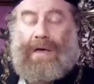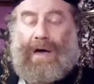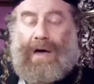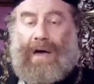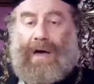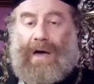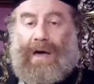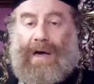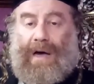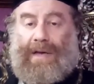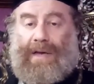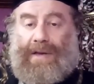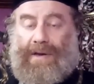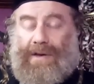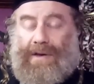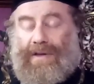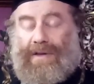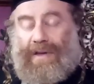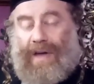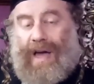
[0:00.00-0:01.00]
Uh,
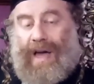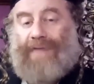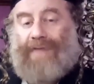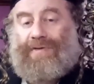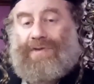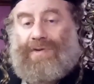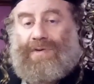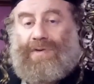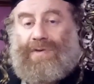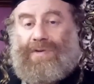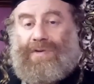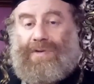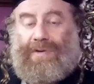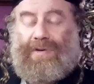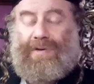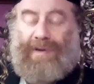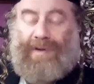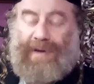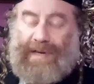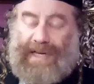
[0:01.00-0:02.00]
you have
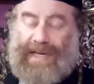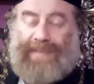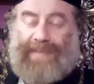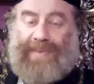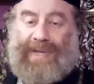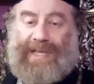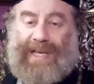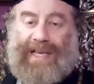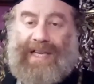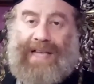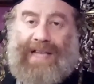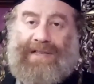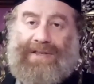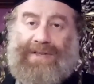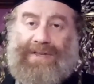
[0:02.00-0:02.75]
to repeat again.